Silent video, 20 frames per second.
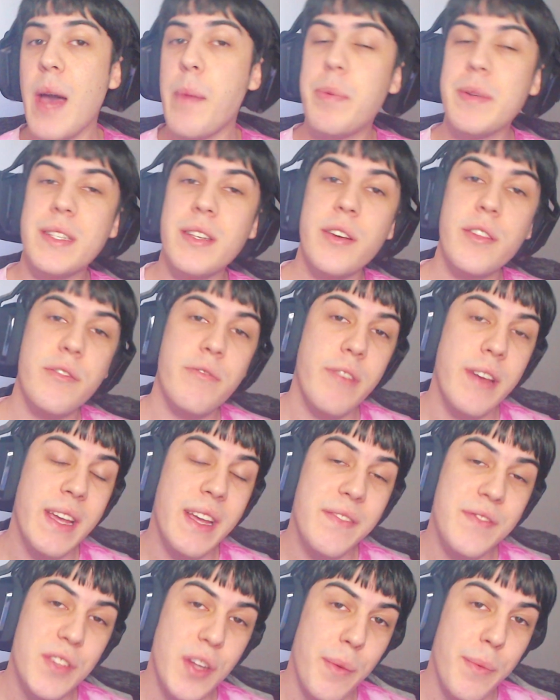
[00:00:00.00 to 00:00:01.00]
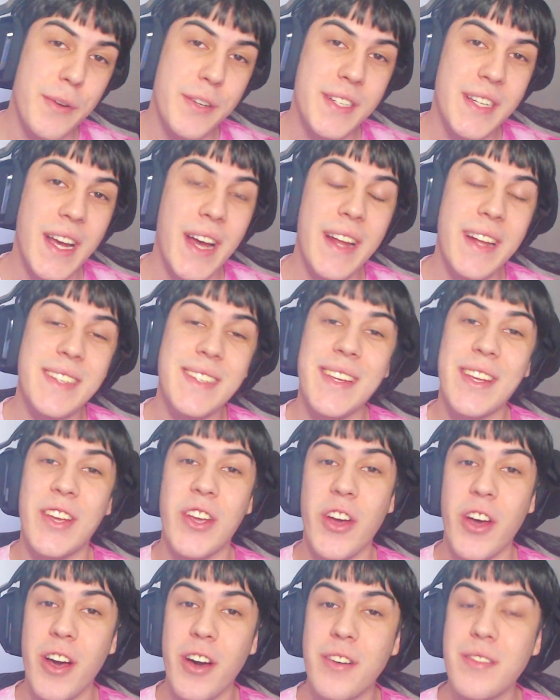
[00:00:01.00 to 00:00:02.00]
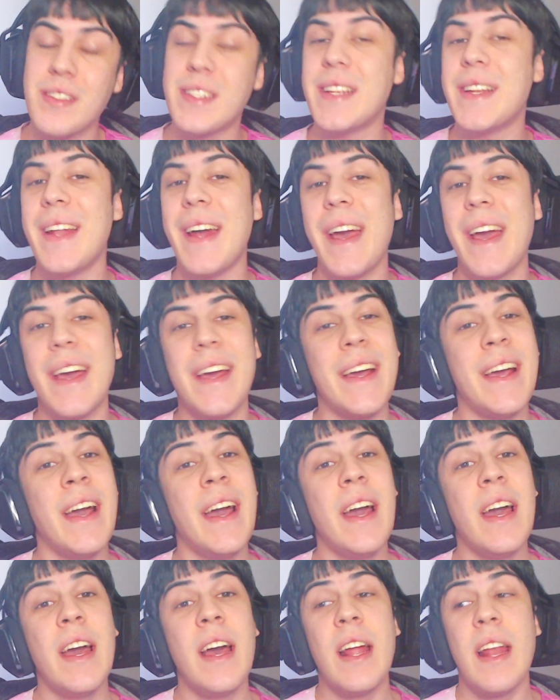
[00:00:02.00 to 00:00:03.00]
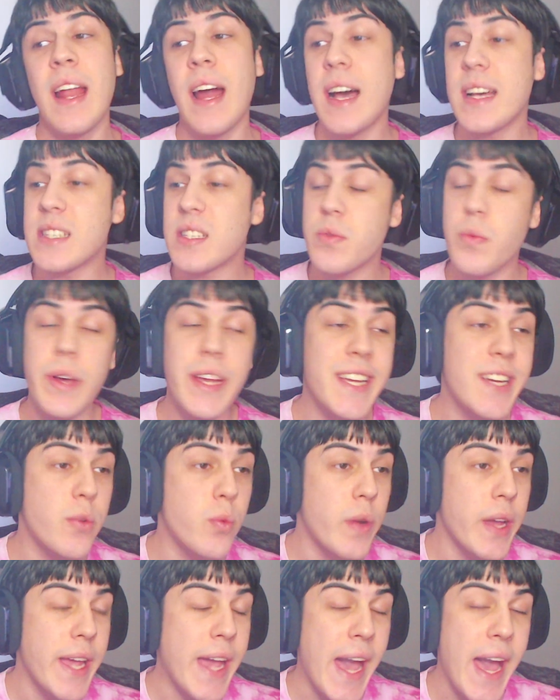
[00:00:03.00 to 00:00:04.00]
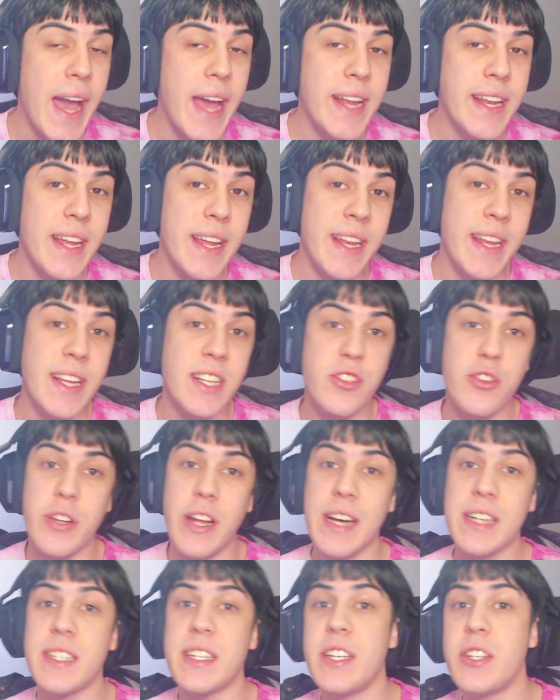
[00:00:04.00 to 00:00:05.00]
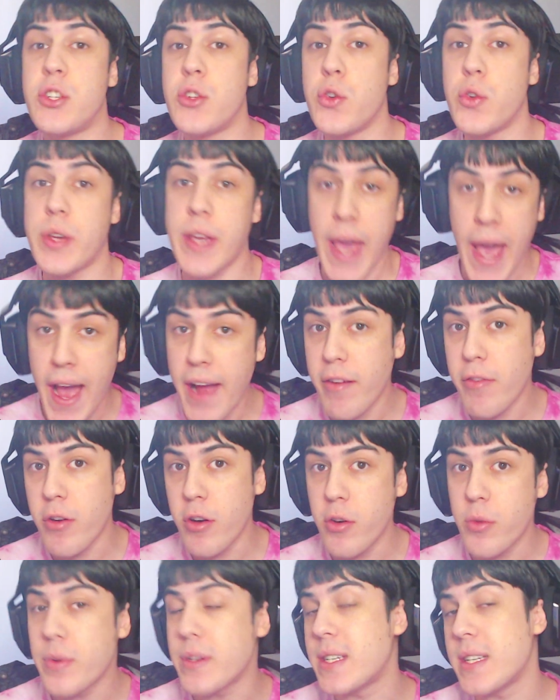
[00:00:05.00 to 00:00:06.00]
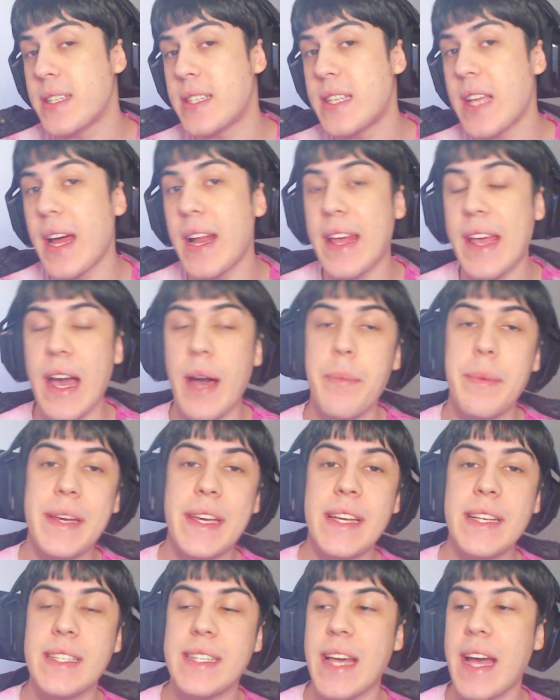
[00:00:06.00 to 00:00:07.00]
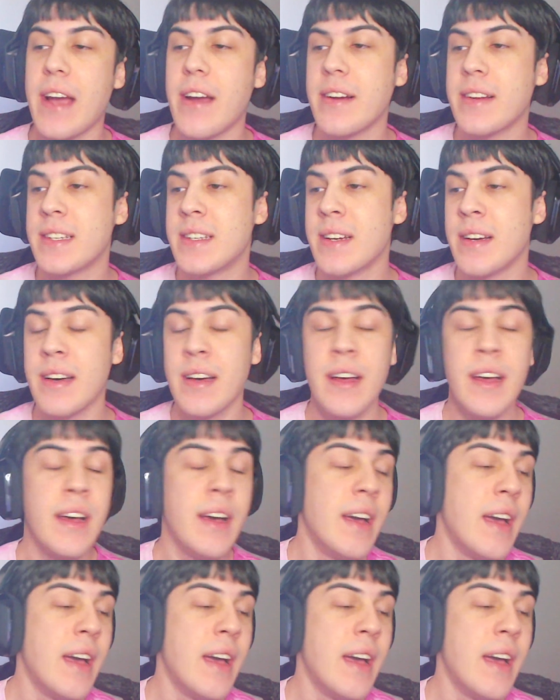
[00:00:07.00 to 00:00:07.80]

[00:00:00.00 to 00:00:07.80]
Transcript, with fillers: Episode three of Tomo-chan is a Girl today. Last week we had an introduction to Carol, which is Sally Amaki's character.